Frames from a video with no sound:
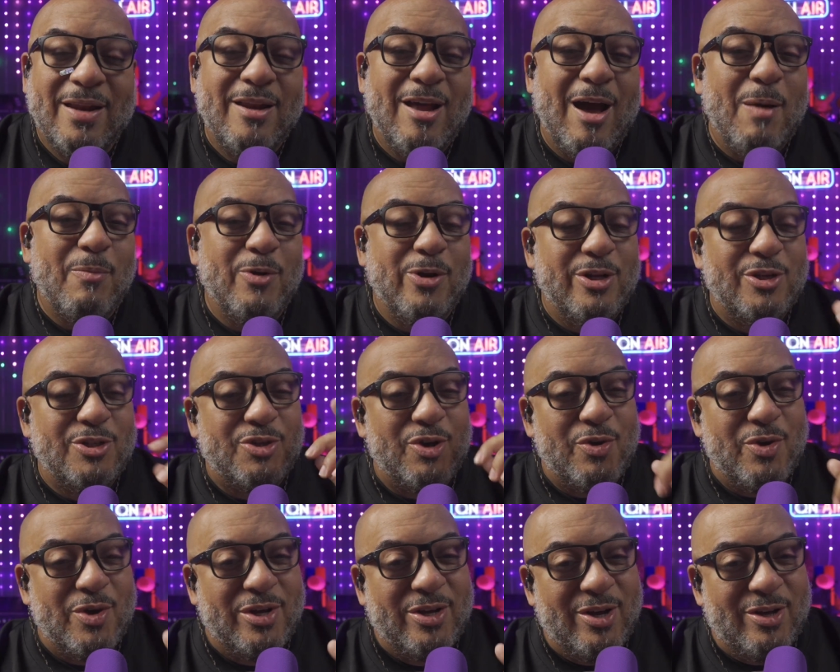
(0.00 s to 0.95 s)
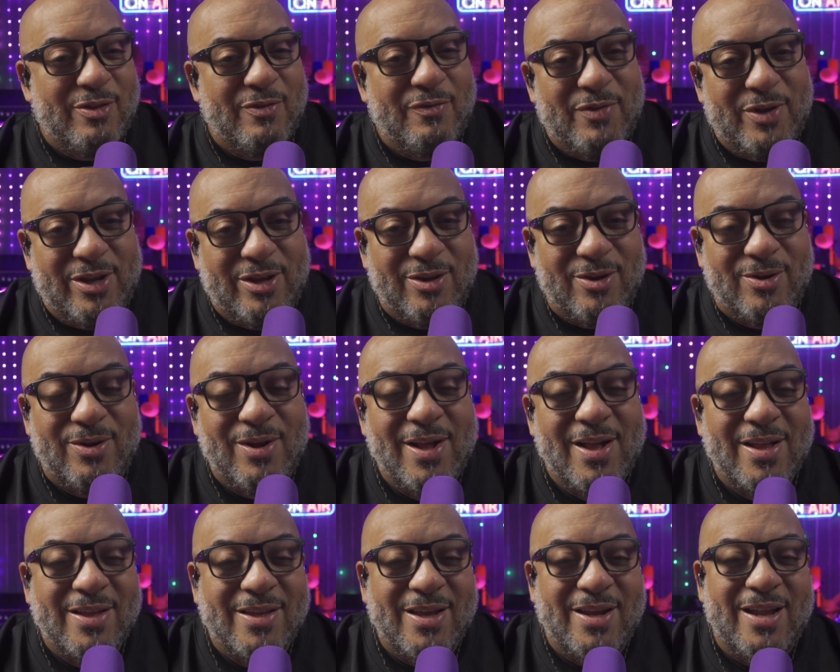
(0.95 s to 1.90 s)
Now I'm going to show you another video
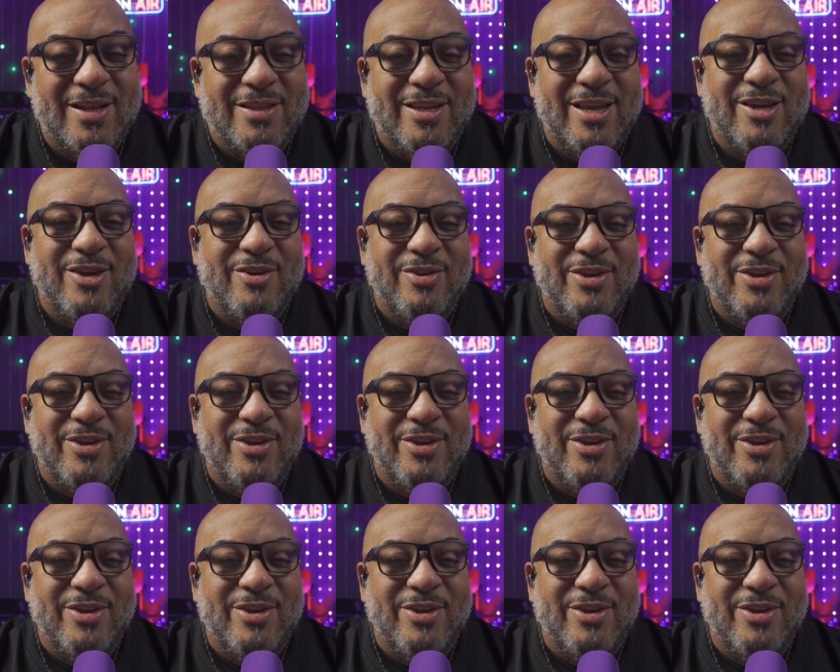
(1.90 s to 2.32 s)
that I think